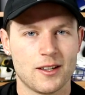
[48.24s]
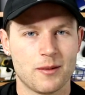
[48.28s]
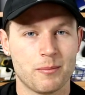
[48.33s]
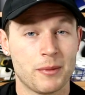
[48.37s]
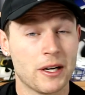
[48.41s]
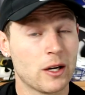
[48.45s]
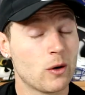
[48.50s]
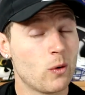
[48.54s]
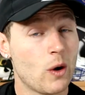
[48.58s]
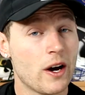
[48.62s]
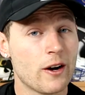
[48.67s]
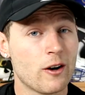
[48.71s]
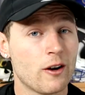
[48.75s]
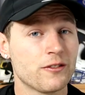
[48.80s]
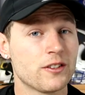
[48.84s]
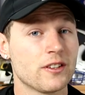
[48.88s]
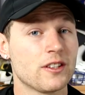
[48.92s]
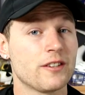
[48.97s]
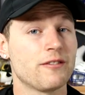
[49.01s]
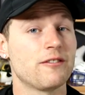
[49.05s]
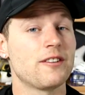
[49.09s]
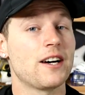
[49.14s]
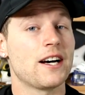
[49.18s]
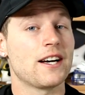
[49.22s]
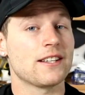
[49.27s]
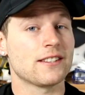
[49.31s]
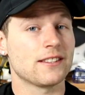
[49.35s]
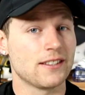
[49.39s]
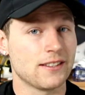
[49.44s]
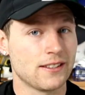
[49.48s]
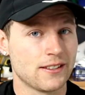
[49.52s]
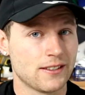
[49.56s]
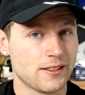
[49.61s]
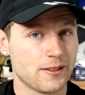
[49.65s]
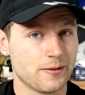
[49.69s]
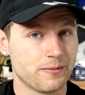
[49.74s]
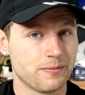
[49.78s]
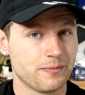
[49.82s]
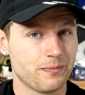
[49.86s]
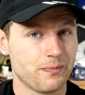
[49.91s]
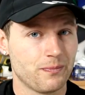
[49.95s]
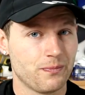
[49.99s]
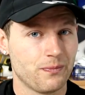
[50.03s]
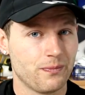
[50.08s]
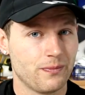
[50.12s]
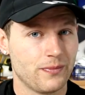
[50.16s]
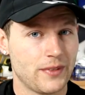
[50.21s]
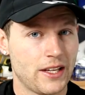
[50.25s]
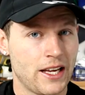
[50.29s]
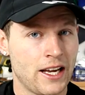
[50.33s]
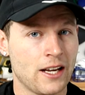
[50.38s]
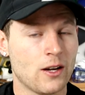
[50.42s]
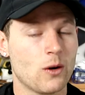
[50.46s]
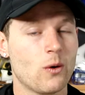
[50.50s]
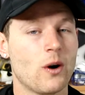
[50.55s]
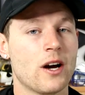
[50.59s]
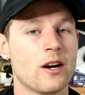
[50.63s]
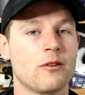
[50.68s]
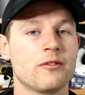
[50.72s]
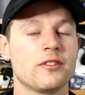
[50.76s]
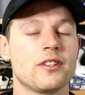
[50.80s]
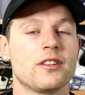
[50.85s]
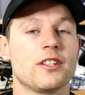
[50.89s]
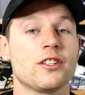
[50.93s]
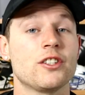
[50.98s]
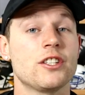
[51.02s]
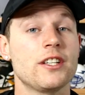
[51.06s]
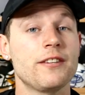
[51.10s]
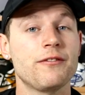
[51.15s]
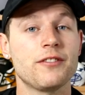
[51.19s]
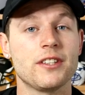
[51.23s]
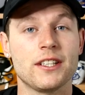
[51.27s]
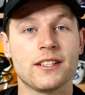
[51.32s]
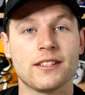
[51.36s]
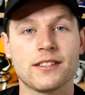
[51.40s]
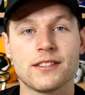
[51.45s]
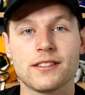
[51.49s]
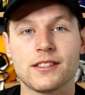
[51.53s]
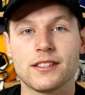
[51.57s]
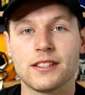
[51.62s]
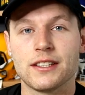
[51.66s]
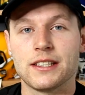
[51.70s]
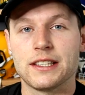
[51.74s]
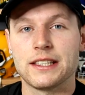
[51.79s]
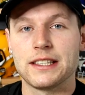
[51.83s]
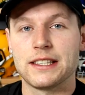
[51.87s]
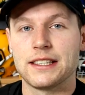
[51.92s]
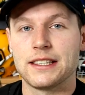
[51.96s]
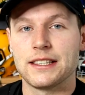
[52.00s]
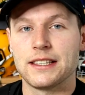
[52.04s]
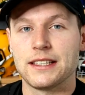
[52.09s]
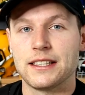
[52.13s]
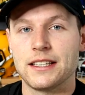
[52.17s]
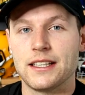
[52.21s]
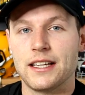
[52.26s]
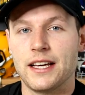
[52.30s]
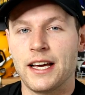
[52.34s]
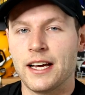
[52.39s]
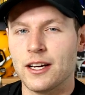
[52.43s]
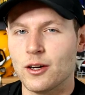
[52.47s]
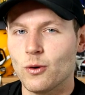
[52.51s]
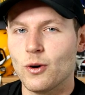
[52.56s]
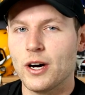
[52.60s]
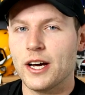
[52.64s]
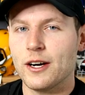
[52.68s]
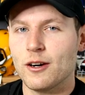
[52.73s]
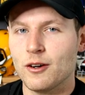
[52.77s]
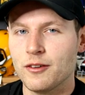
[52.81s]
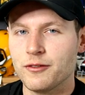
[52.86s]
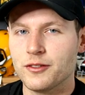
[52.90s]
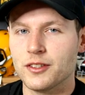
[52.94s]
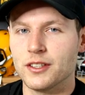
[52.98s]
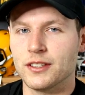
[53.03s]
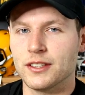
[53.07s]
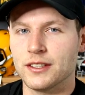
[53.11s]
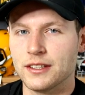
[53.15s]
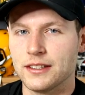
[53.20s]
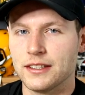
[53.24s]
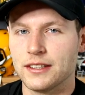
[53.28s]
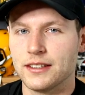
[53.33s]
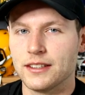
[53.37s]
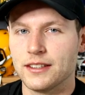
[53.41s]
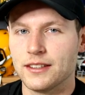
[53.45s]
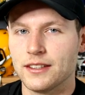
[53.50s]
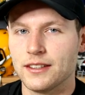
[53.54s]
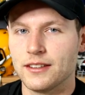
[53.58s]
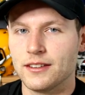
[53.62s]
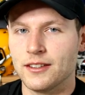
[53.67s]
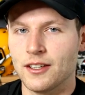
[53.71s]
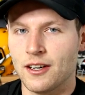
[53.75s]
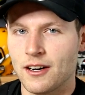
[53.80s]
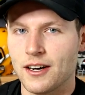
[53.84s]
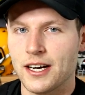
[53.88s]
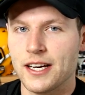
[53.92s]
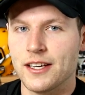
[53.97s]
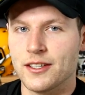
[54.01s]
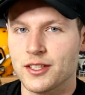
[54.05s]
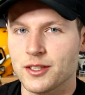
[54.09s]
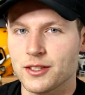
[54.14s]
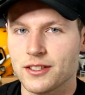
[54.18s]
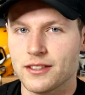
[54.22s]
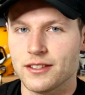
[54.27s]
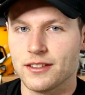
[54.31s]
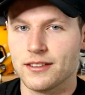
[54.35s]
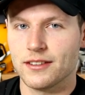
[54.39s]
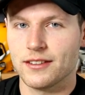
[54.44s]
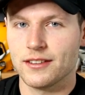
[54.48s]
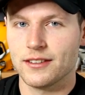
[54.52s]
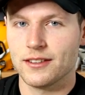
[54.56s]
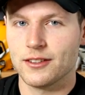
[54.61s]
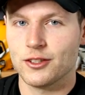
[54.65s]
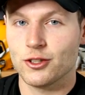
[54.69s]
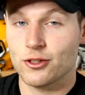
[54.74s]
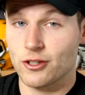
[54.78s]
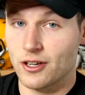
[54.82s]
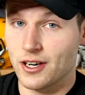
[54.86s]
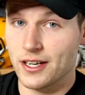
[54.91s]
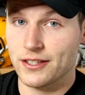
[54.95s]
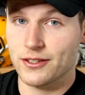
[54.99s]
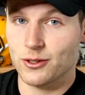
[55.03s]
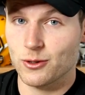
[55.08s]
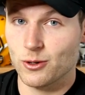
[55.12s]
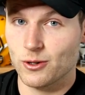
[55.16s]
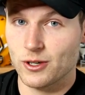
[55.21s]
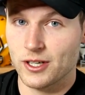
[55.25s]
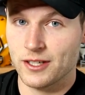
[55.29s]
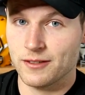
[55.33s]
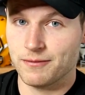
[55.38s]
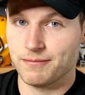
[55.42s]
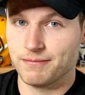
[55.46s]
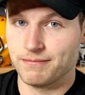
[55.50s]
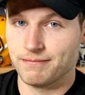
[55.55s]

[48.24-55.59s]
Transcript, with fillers: but quite often the fastest, and quite often the shiftiest, and quite often the highest try scorer.